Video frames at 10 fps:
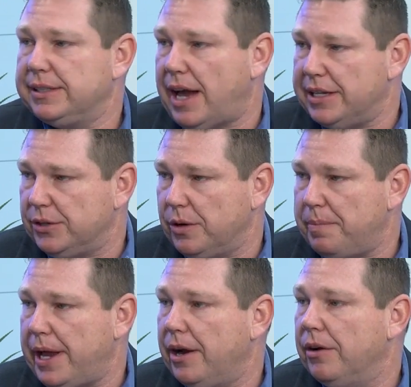size of the
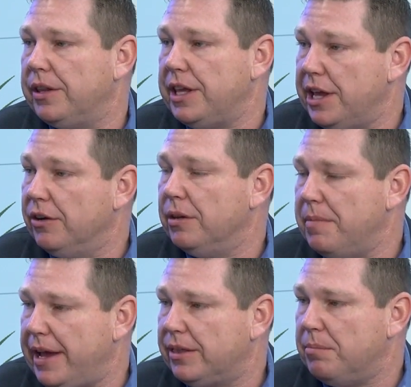repair, the year, the
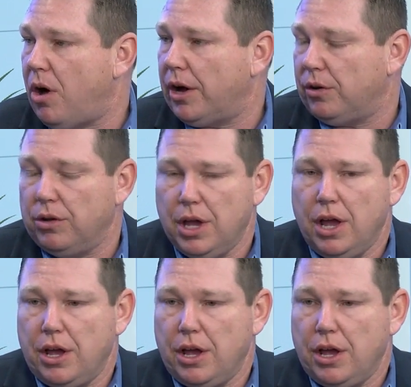make, the model,